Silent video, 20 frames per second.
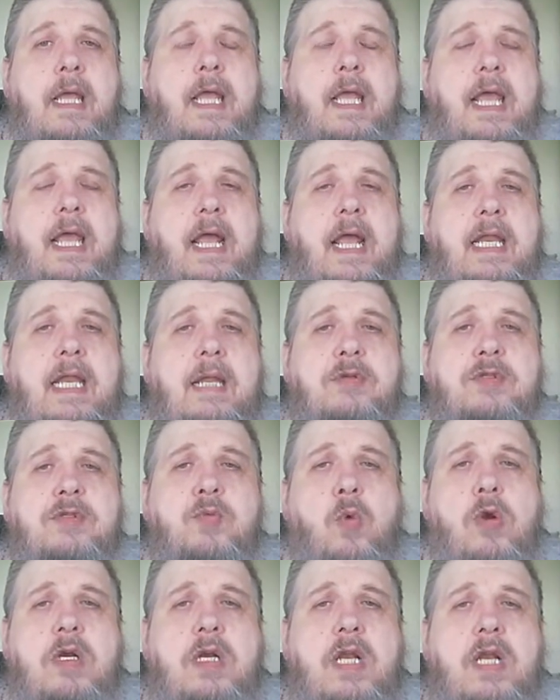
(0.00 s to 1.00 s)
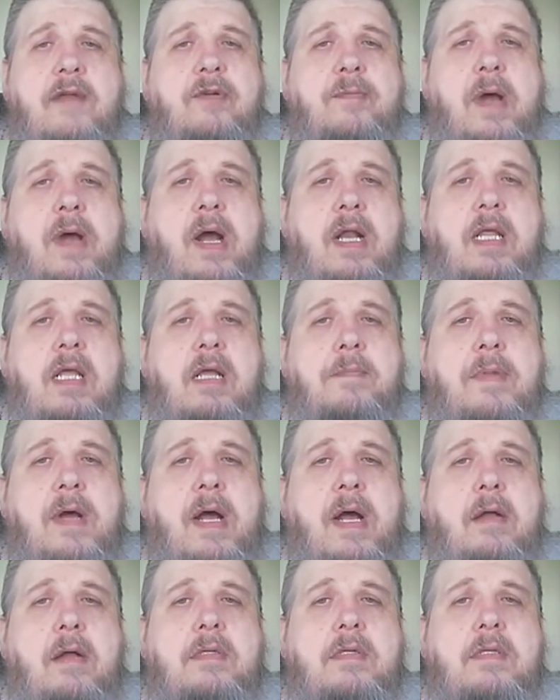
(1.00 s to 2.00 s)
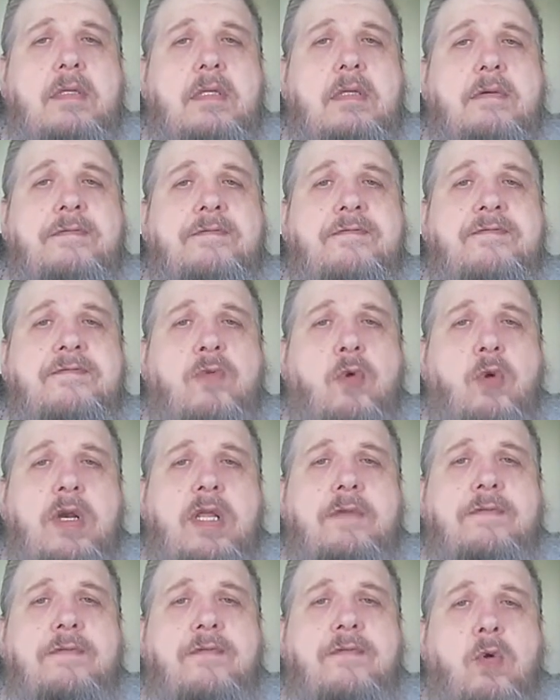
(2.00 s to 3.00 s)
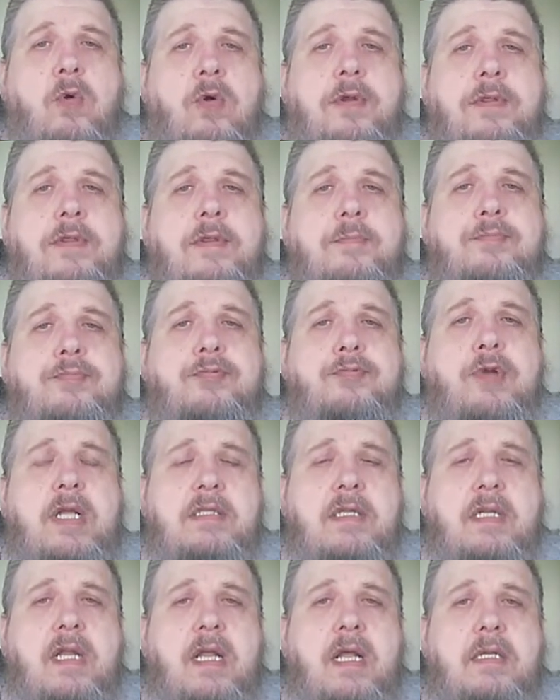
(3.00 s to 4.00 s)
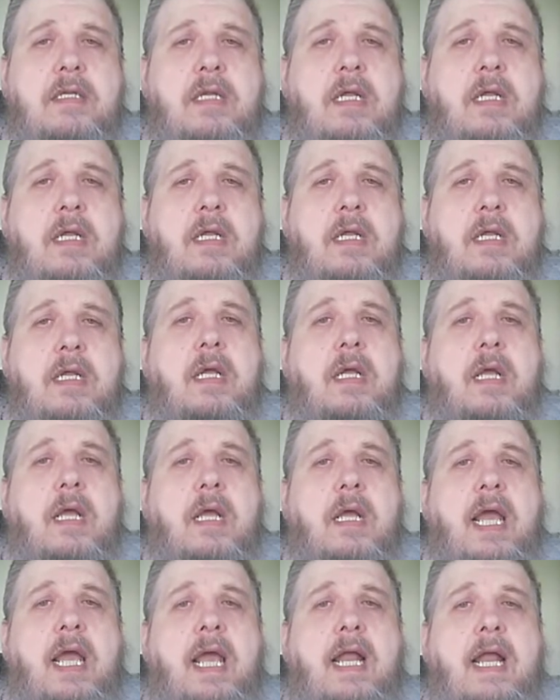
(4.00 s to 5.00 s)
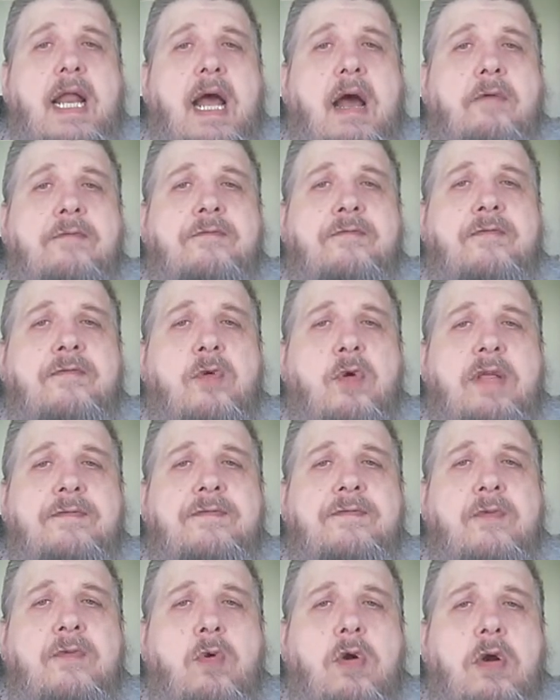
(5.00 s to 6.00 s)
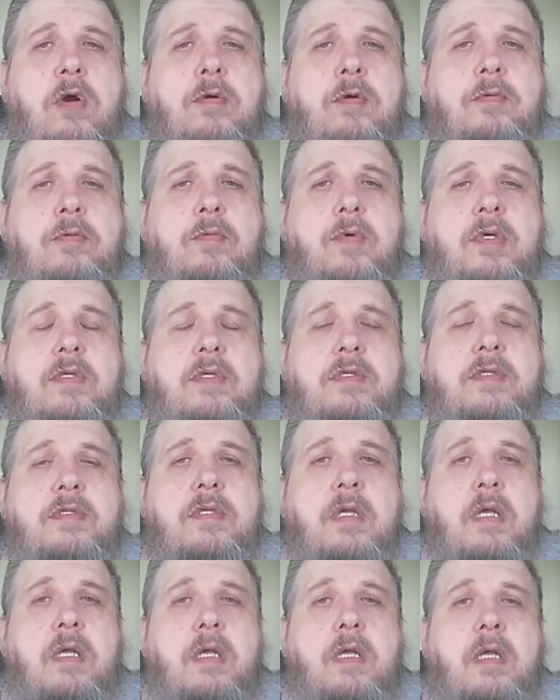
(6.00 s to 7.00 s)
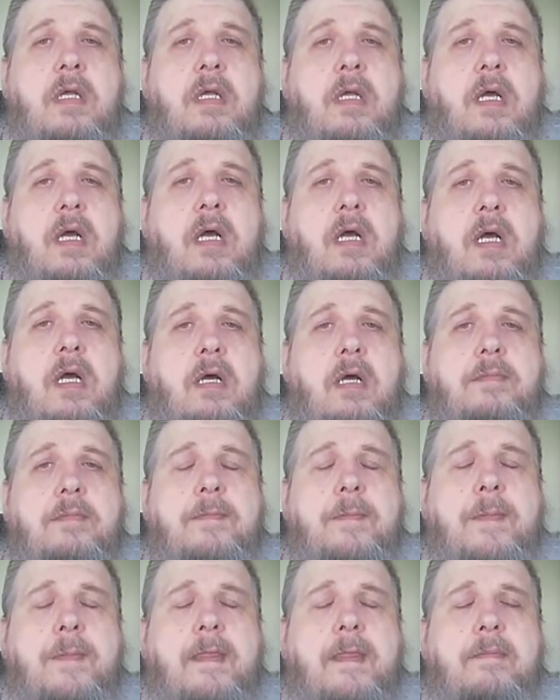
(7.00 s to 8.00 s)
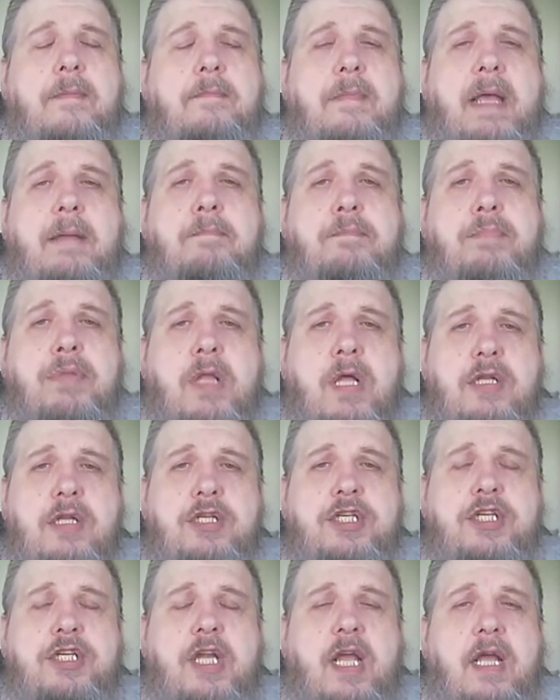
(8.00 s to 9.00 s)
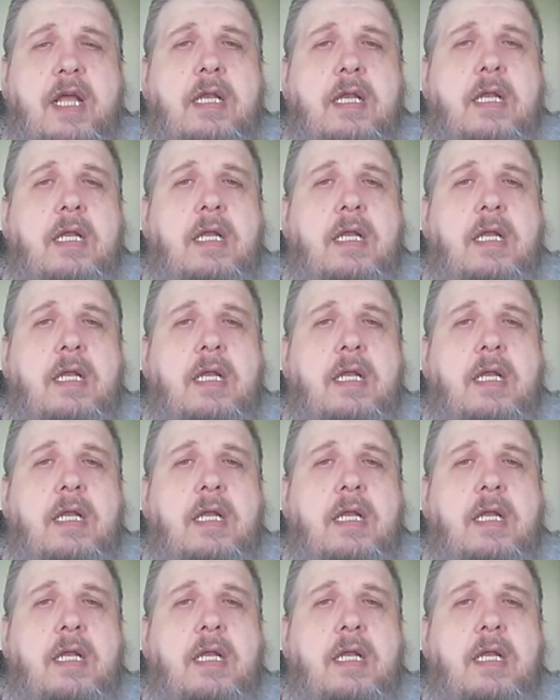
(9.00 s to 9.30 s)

And he was warning everybody about the 44th president and how 44 was meant bloodshed,